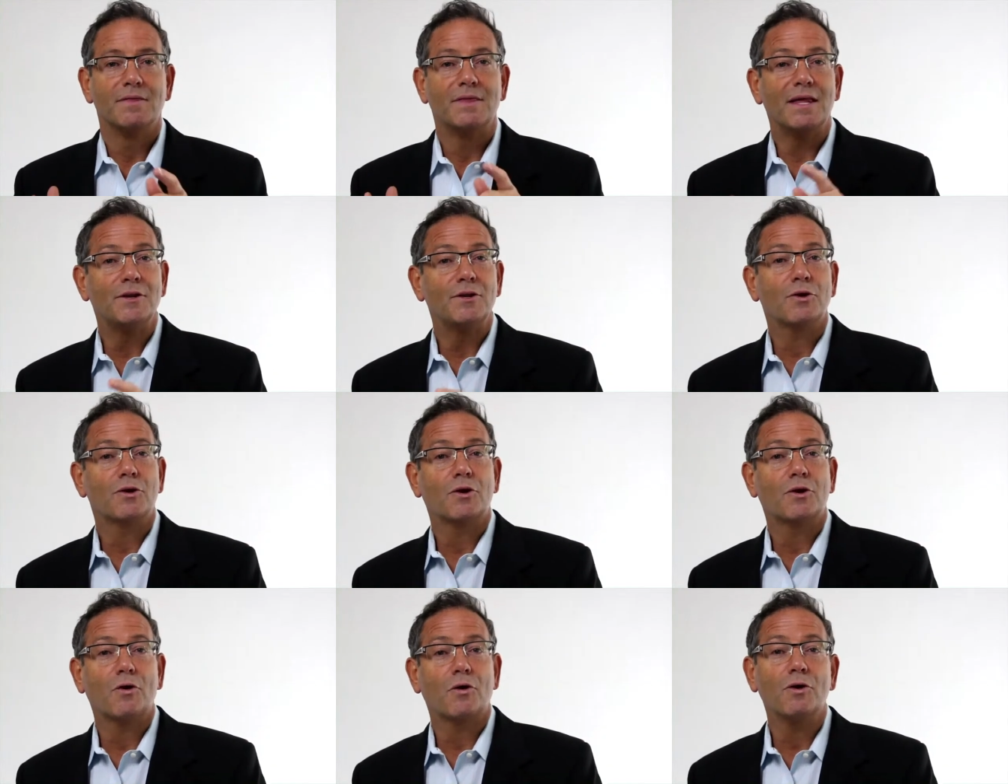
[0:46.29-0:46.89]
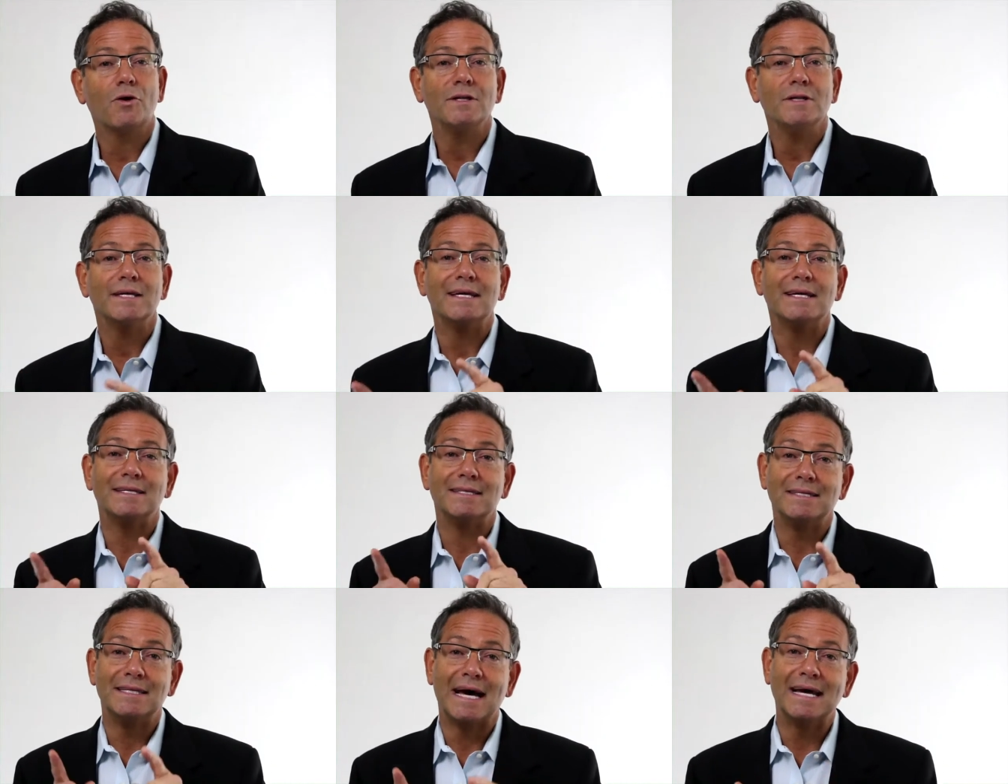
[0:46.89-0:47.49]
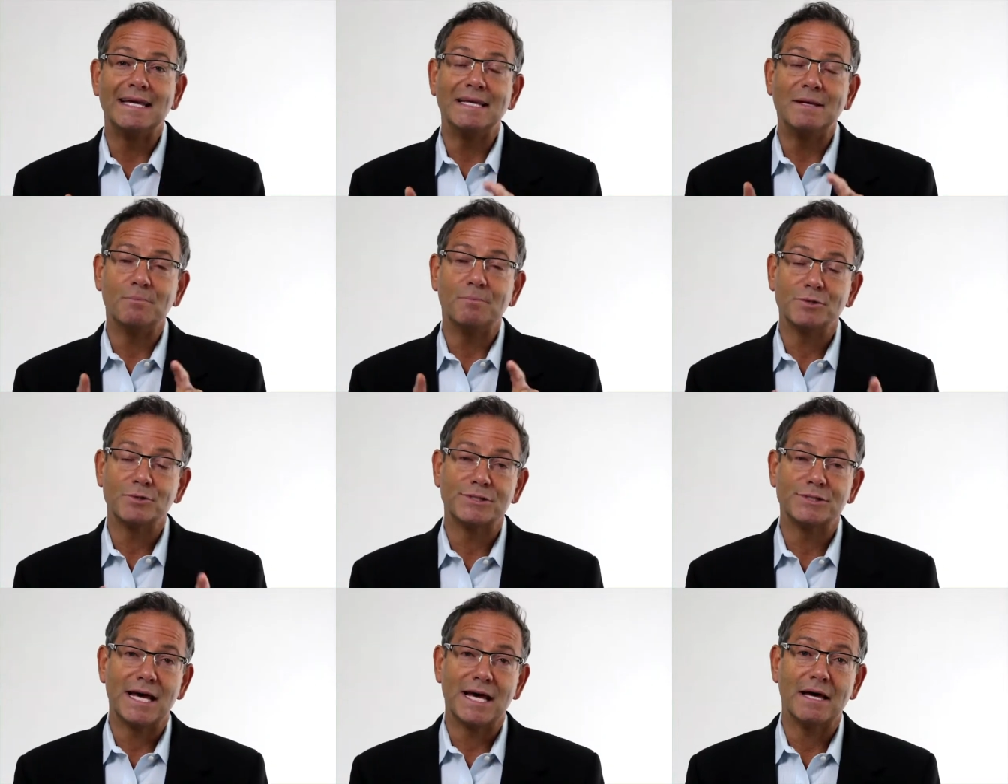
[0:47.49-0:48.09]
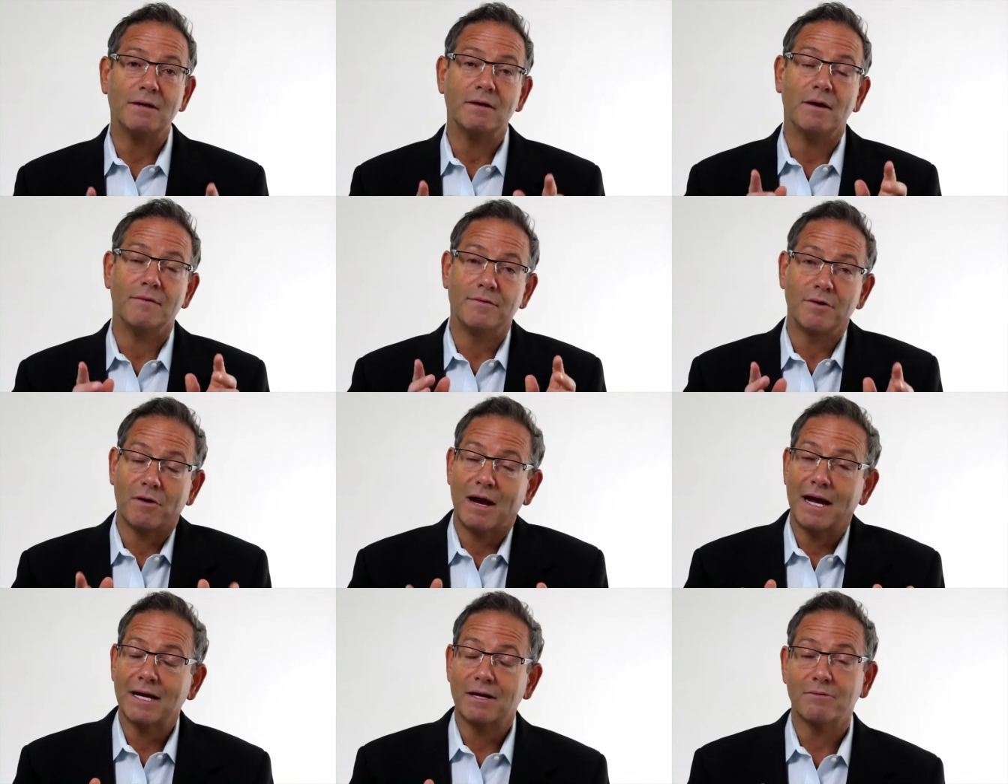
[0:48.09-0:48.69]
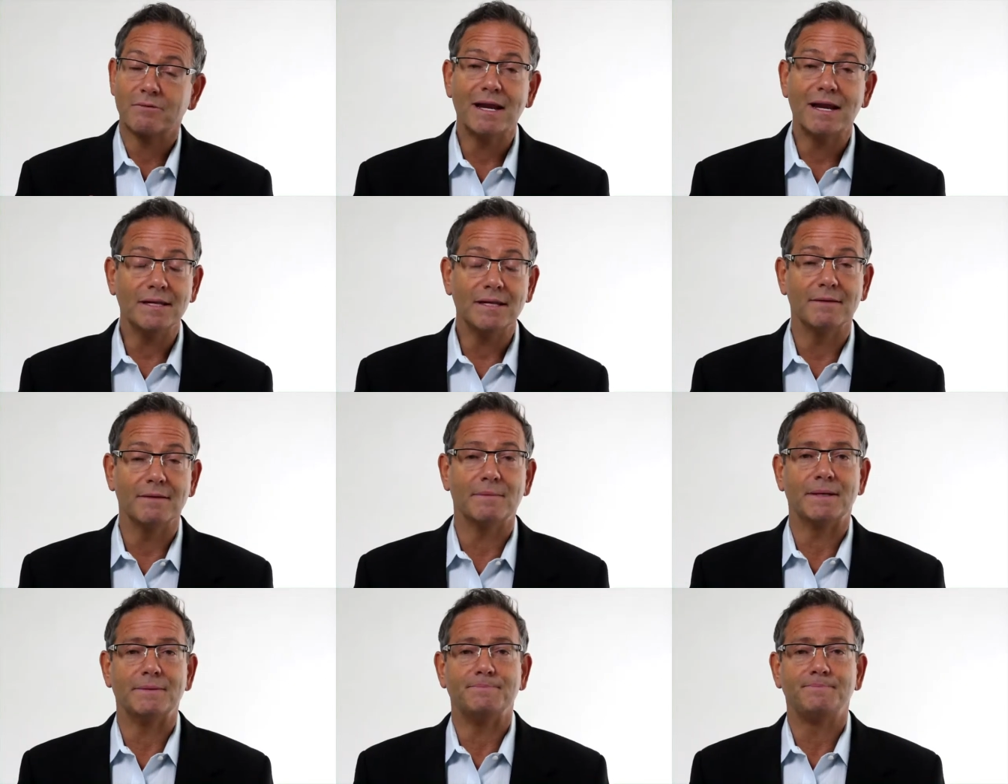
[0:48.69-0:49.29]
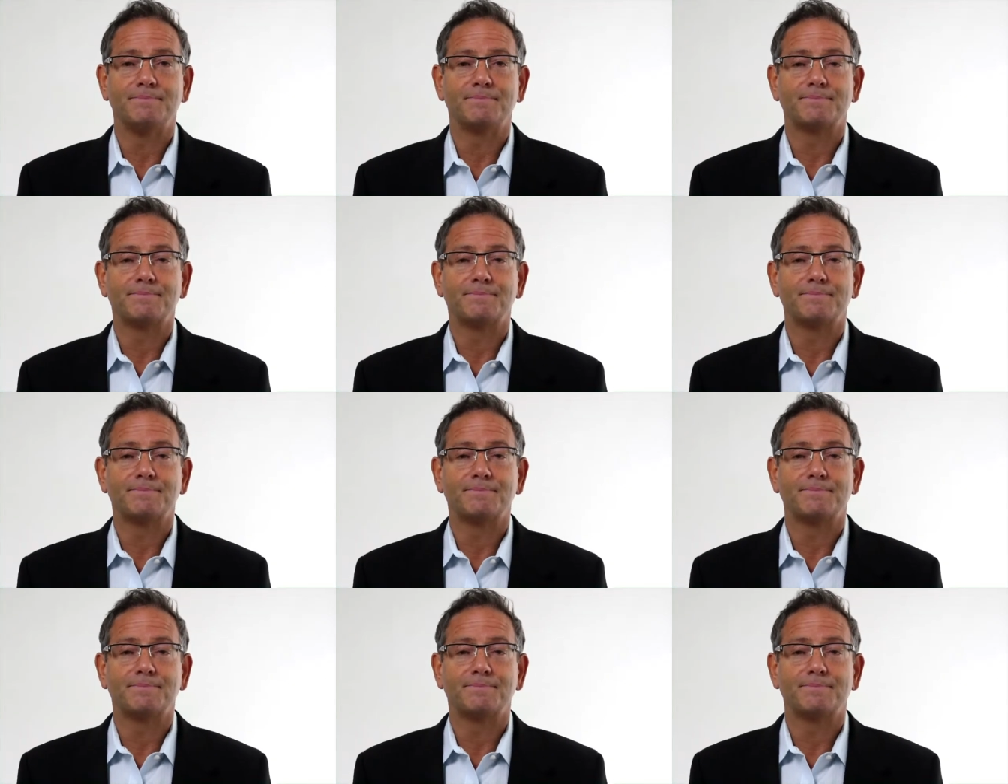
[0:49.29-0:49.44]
then you're currently at 90% of your high credit limit.